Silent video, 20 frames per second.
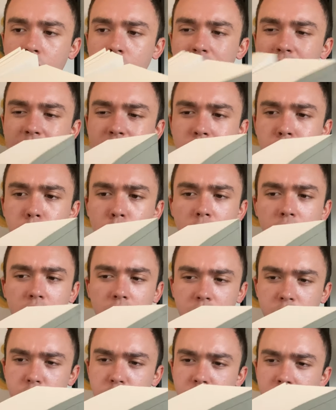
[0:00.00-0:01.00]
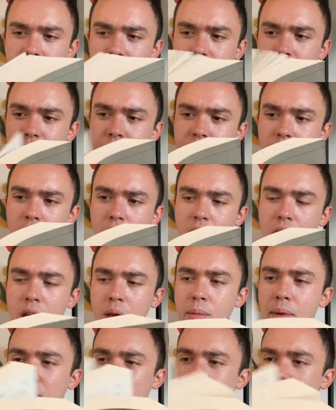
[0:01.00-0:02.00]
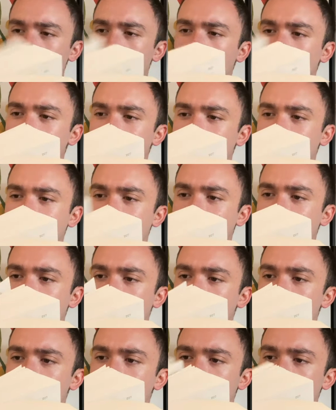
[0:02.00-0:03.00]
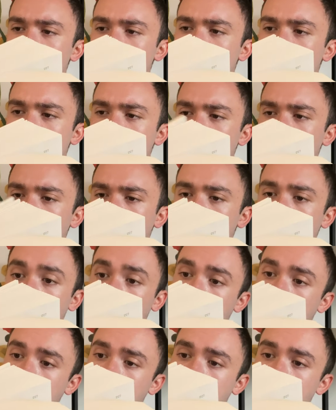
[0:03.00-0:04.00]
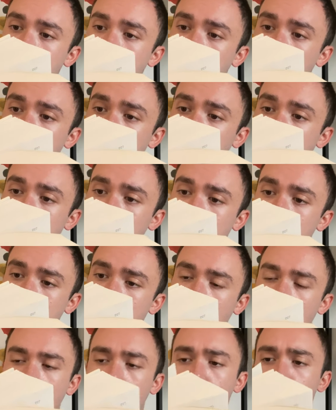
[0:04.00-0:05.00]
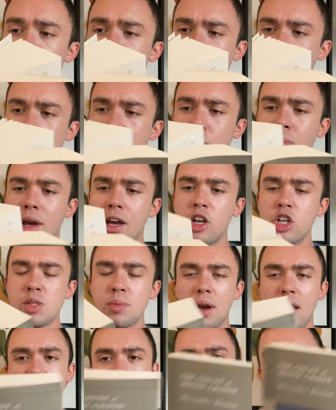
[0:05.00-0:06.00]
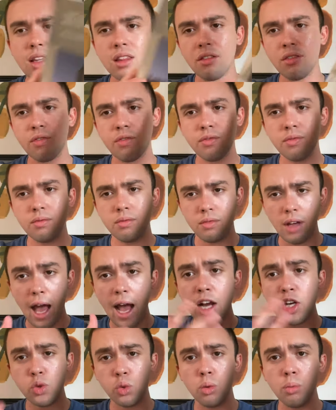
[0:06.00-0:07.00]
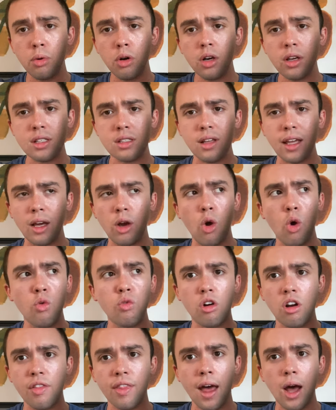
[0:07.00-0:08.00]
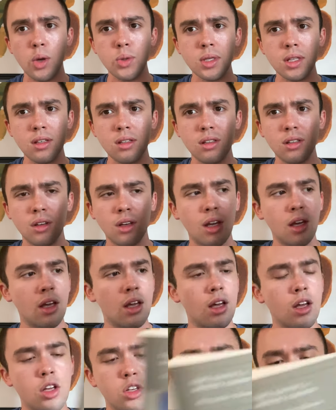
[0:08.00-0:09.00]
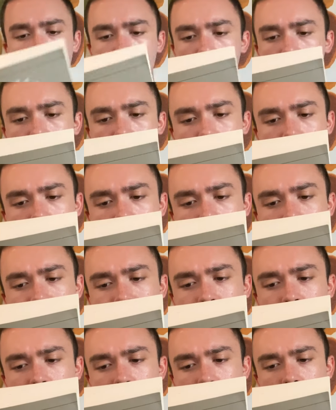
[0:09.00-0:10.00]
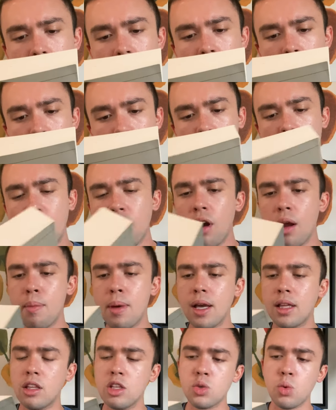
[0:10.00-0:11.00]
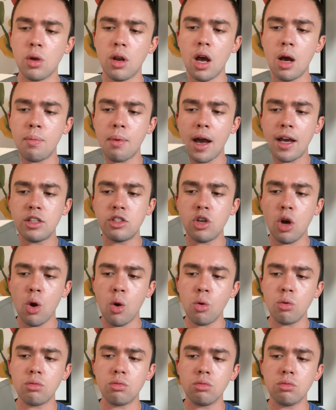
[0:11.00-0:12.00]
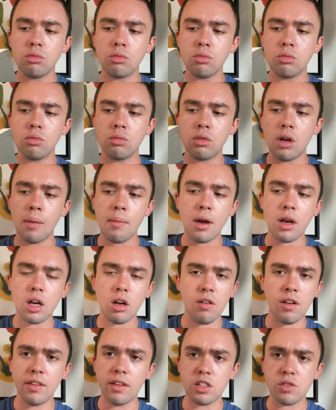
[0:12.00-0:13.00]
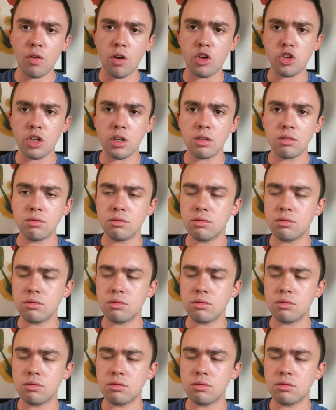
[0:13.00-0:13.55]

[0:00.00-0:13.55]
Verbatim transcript: is abridged because it's only like 500 and no yeah like almost 600 pages but i think the actual book is like over a thousand so whenever I pick this one up, I don't, I'm not gonna read this version.